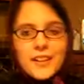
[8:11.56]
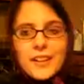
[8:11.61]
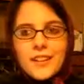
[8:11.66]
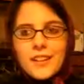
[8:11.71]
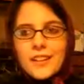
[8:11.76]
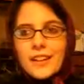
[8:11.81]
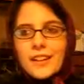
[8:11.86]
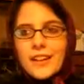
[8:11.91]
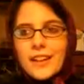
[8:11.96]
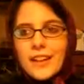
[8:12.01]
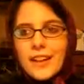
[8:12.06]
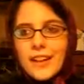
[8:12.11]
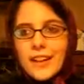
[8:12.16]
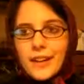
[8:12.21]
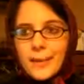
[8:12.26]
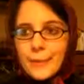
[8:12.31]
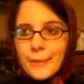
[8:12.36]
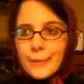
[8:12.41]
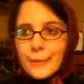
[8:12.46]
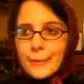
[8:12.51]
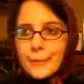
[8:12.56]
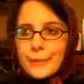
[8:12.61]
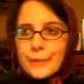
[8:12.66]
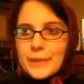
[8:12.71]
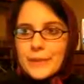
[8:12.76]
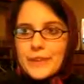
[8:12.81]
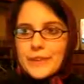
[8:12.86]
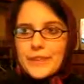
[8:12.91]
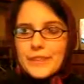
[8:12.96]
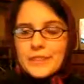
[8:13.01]
It
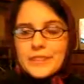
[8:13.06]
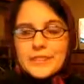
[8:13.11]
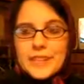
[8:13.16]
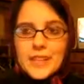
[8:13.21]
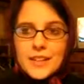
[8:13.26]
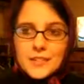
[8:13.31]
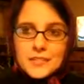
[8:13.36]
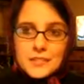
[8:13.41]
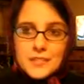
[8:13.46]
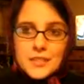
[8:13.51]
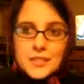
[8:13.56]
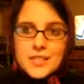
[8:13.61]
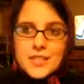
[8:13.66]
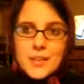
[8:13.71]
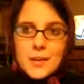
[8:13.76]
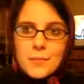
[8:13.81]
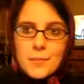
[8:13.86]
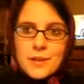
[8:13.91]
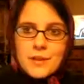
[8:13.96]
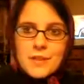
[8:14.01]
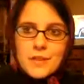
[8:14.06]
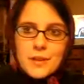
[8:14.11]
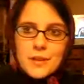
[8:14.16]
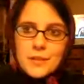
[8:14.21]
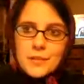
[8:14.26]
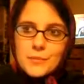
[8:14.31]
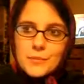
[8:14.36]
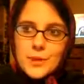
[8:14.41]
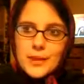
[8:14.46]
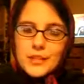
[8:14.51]
was kind of forced down my throat at
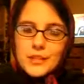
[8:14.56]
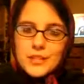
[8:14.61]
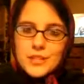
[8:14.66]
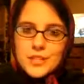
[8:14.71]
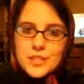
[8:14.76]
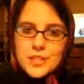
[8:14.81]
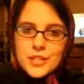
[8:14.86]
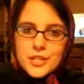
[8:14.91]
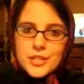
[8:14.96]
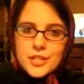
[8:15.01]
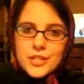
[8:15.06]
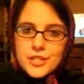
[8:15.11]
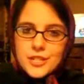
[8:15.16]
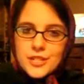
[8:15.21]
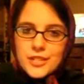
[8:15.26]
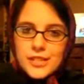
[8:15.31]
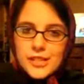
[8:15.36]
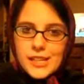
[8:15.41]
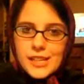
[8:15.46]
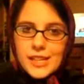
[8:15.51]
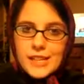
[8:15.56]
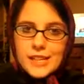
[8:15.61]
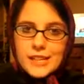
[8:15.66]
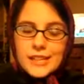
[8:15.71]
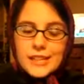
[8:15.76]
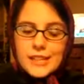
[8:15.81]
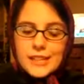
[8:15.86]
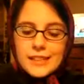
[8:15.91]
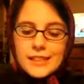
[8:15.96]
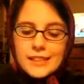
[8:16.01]
our church, and
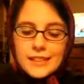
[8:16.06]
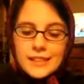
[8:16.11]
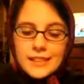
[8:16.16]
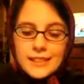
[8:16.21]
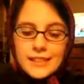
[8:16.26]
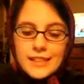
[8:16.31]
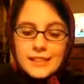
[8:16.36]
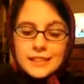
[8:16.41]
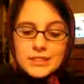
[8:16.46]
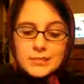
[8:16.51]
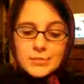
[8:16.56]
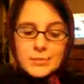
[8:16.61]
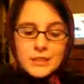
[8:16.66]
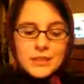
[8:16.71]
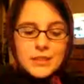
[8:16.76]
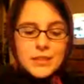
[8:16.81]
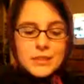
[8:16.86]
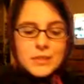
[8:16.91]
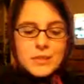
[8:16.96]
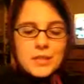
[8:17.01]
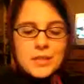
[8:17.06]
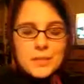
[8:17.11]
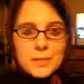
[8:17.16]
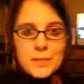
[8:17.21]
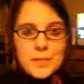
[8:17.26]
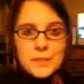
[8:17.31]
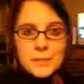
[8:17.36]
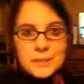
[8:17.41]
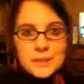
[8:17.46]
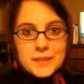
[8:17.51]
that's what led me to become
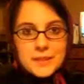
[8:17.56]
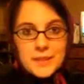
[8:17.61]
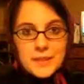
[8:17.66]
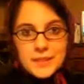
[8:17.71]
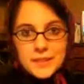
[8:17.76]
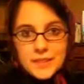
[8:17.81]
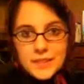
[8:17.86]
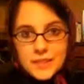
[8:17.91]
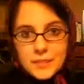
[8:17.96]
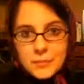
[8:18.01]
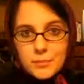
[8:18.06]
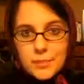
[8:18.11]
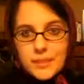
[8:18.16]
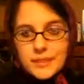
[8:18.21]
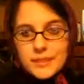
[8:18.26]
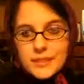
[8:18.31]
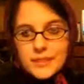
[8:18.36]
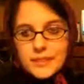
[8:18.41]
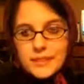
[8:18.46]
agnostic, basically.